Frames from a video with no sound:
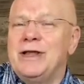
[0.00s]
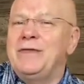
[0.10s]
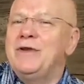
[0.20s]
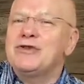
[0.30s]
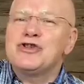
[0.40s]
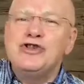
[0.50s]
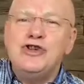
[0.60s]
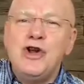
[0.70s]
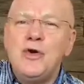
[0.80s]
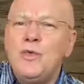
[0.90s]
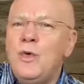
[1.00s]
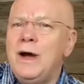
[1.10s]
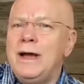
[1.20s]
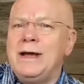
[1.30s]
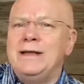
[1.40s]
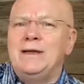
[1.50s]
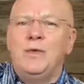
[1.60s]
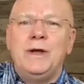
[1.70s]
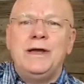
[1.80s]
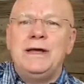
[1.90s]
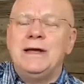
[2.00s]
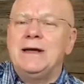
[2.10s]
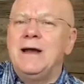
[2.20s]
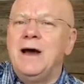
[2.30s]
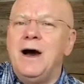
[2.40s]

that there's no way that we can